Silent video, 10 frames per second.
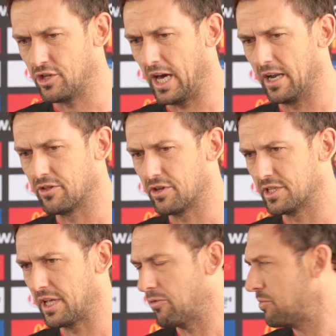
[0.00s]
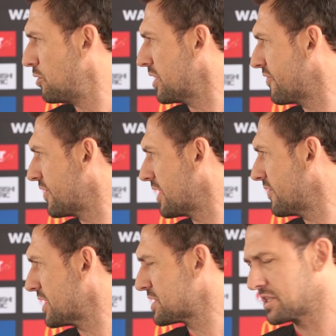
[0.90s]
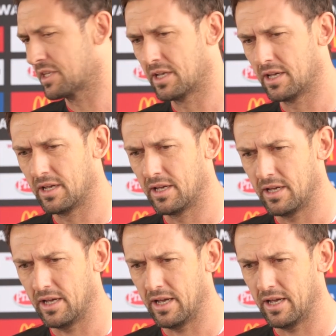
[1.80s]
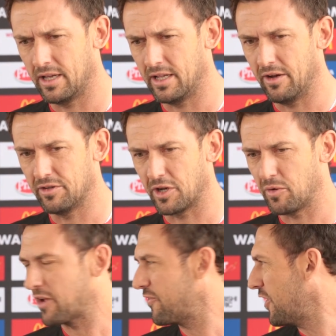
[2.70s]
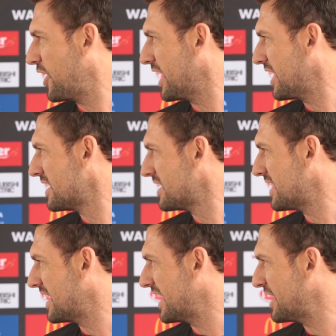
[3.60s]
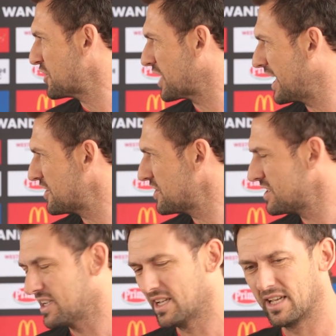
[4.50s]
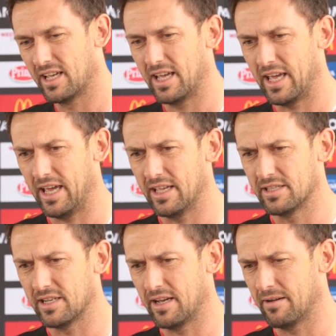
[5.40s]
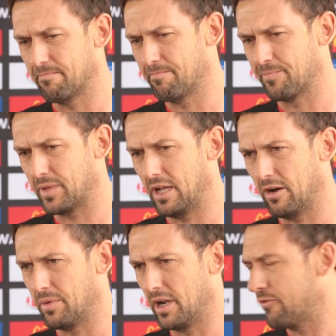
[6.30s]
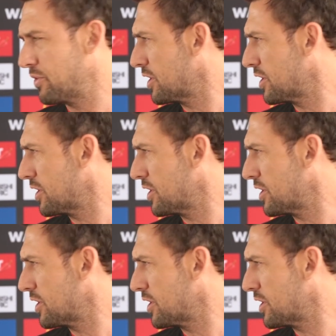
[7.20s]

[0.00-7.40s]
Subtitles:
challenges that we'll put in front of us. You know, it's a quick fire education, and you know, I believe